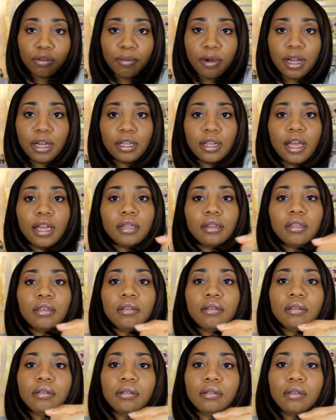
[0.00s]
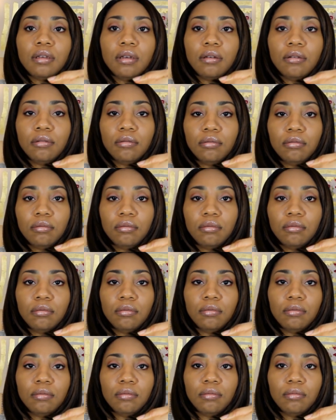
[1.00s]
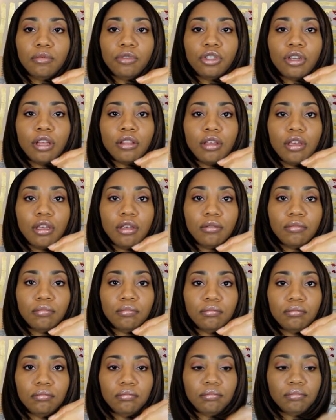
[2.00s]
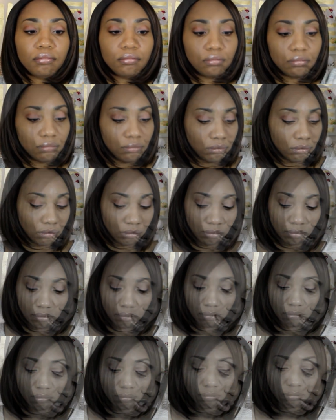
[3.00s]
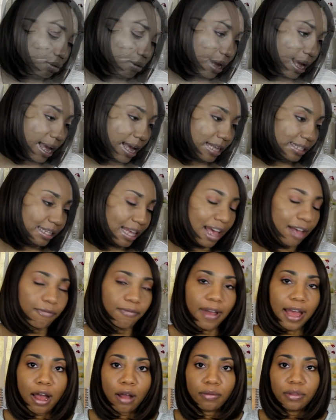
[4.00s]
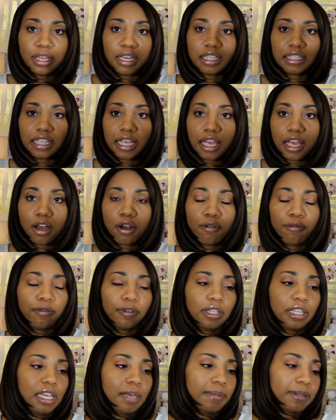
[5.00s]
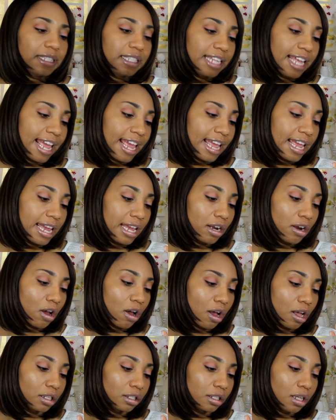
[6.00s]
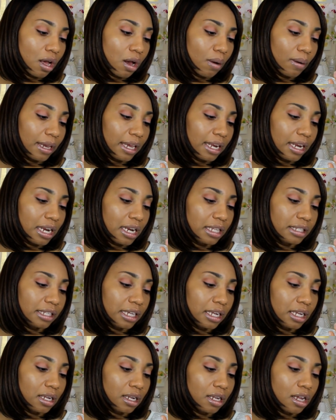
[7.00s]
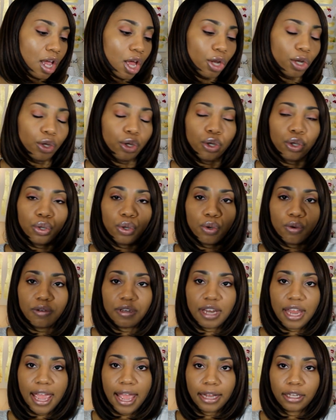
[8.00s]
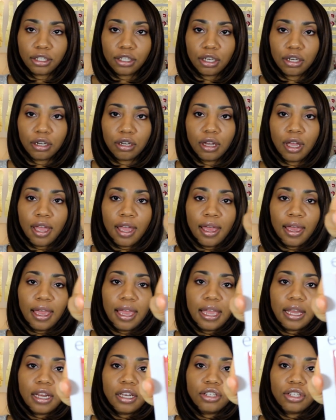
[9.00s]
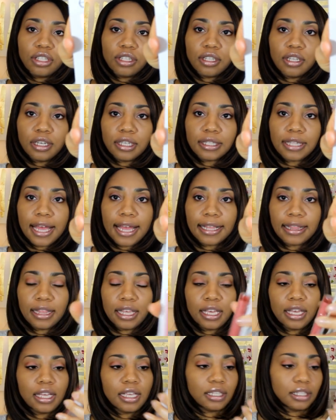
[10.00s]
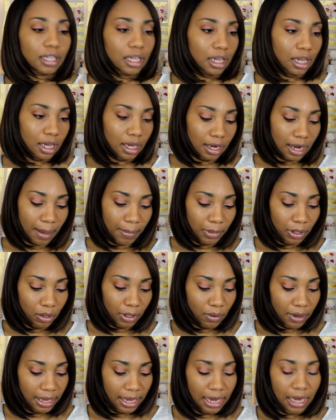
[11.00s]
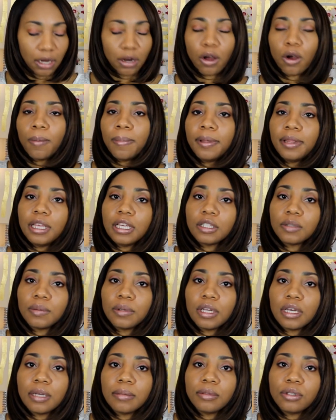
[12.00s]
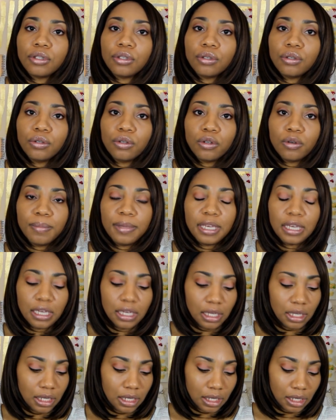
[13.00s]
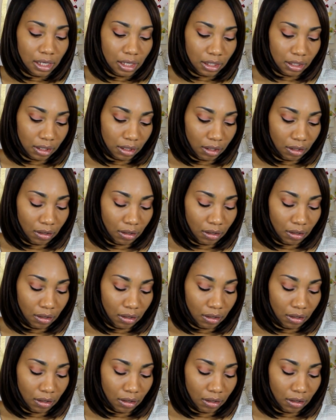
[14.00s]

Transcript: you'll probably like this. So what y'all think? And then next, you guys, I found this e.l.f. lip stain also, and it is in Nude Nectar, and it just looks like this. And I'm going to go ahead and open this one up too, because